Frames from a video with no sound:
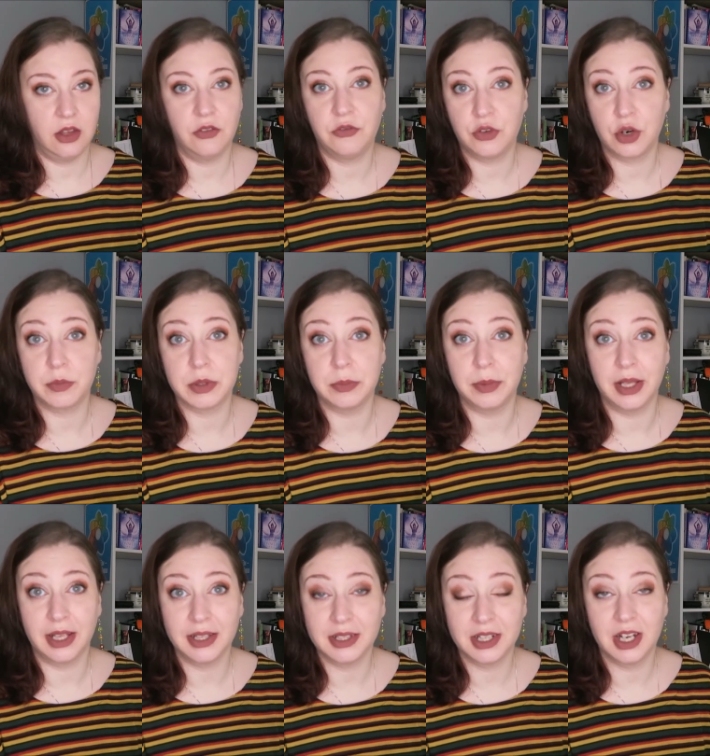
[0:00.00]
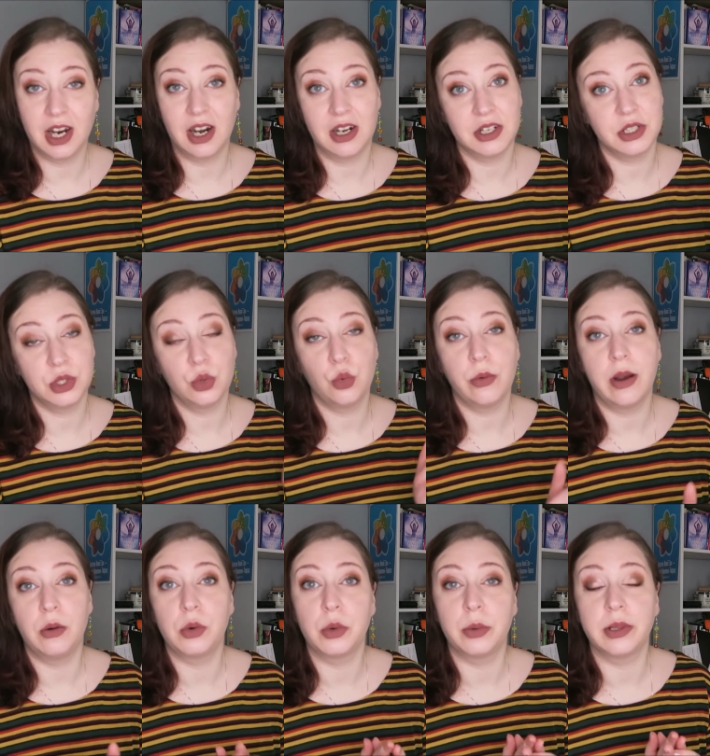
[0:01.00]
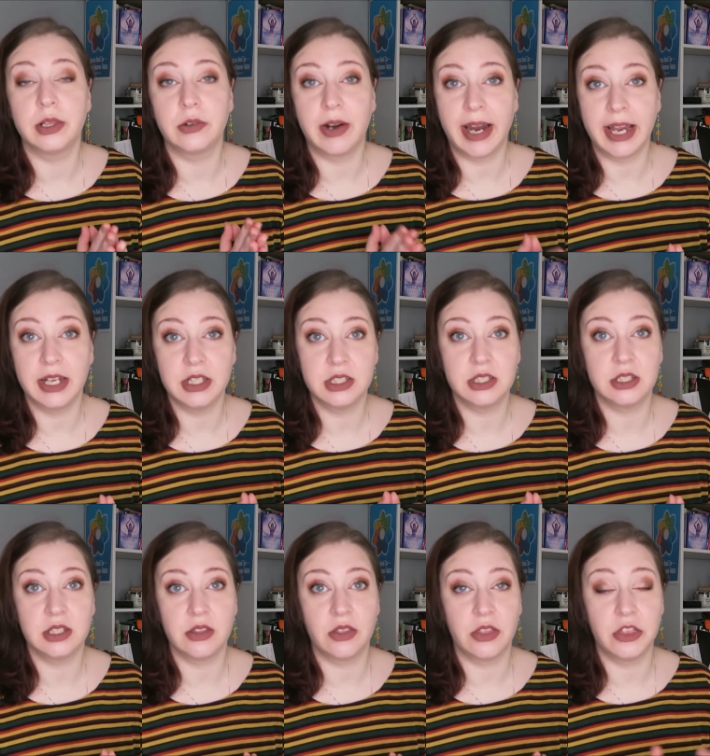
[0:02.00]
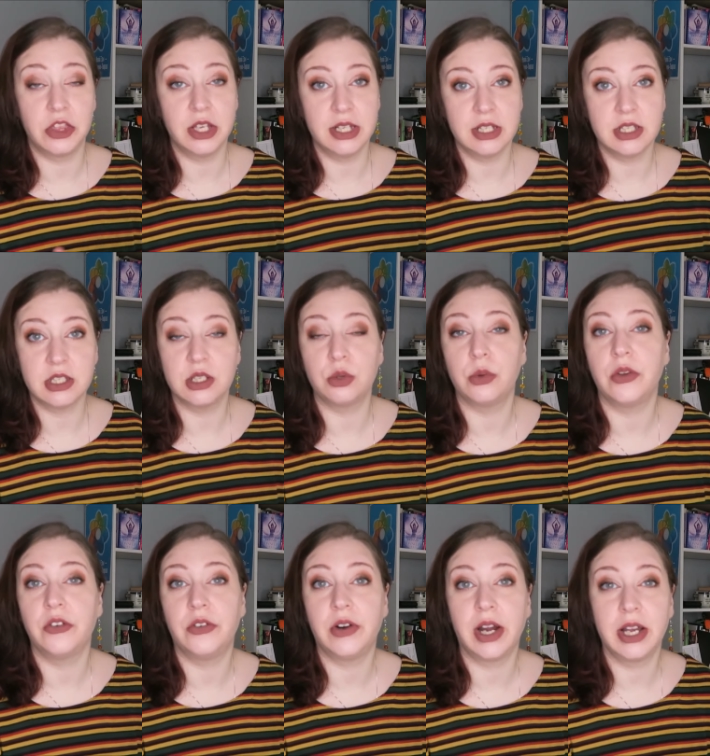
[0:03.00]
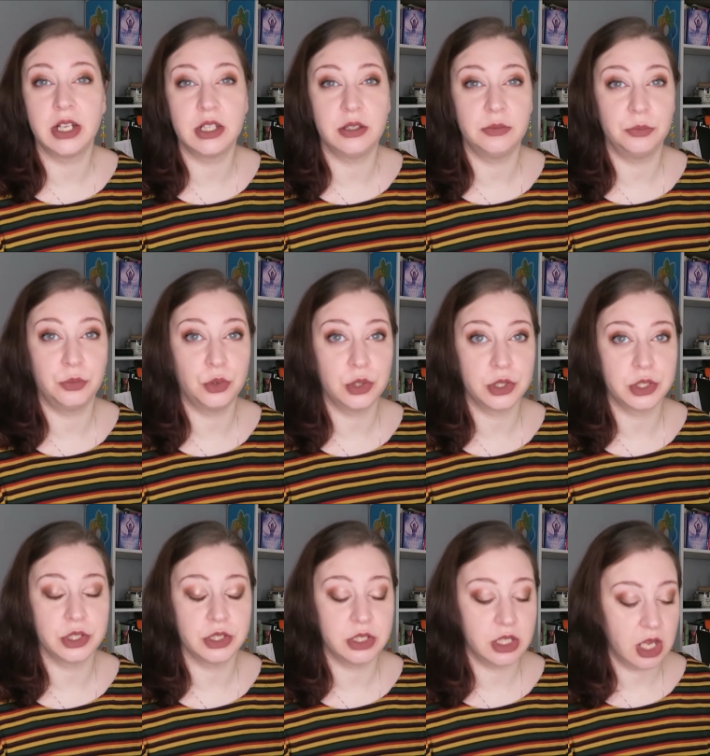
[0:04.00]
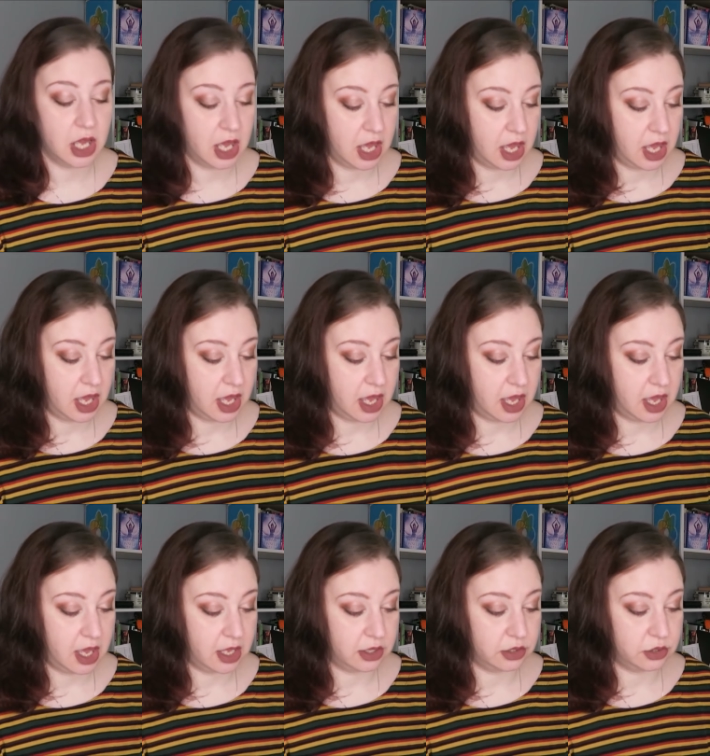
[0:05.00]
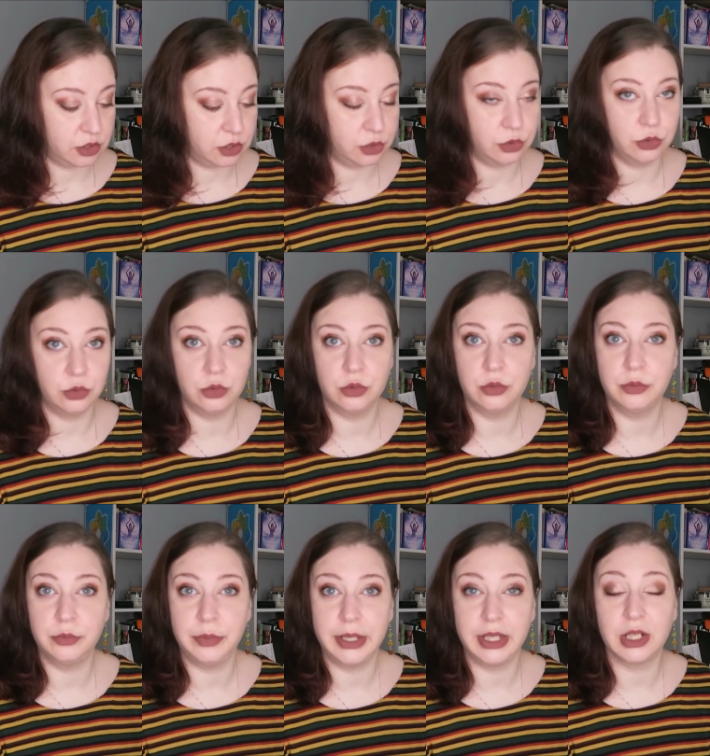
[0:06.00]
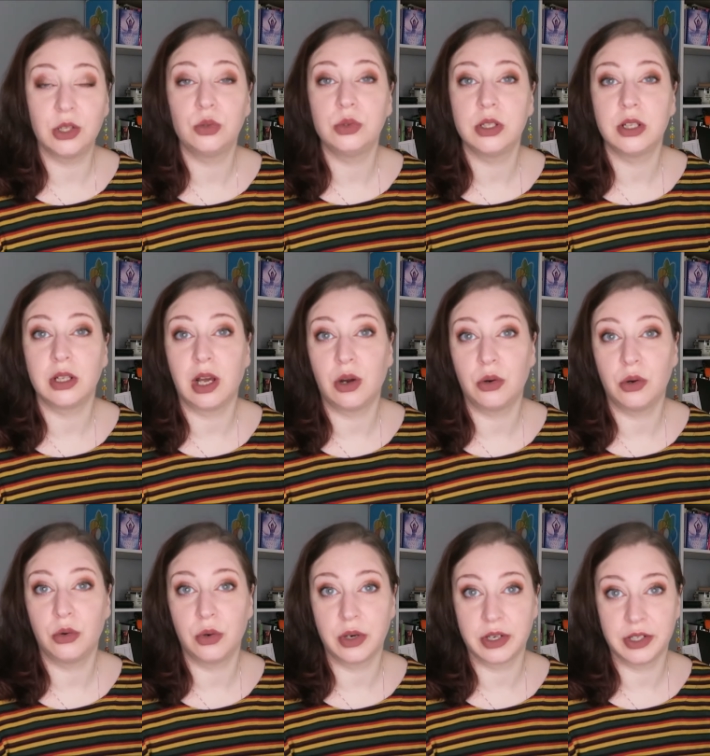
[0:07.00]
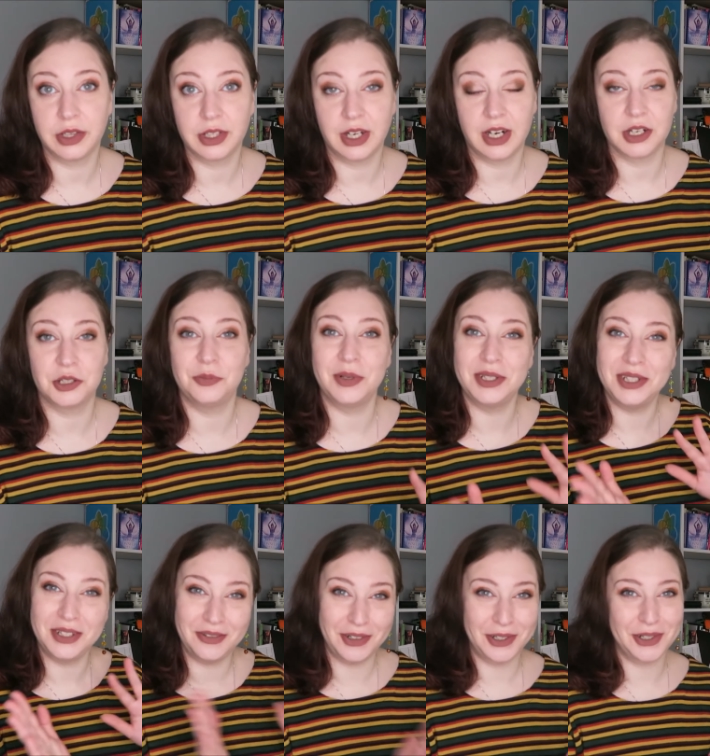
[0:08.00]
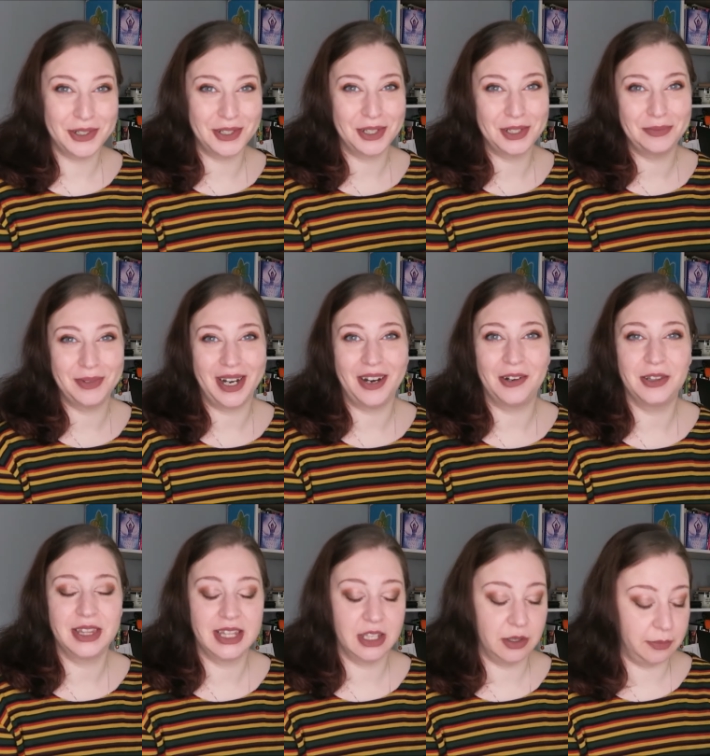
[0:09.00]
from the blank cards, where we will write the things that we find important to be included in our oracle cards. But this video is not about